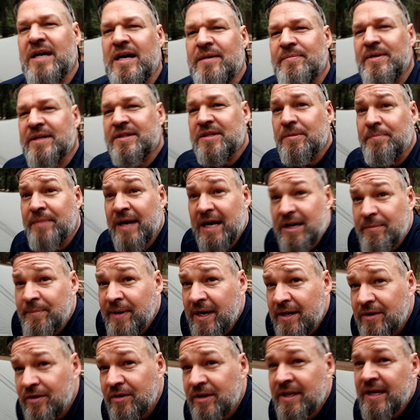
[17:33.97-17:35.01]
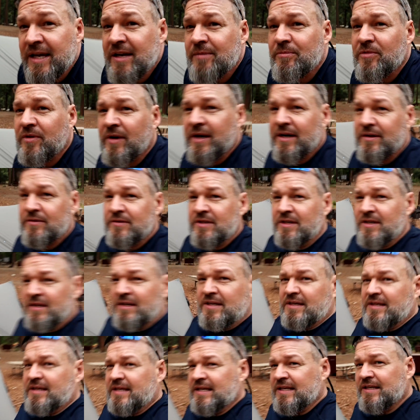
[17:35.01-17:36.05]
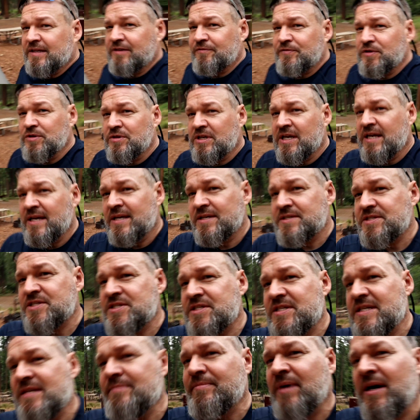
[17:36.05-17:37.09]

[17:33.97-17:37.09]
I'm at the Backpacker Campground, and if you can't see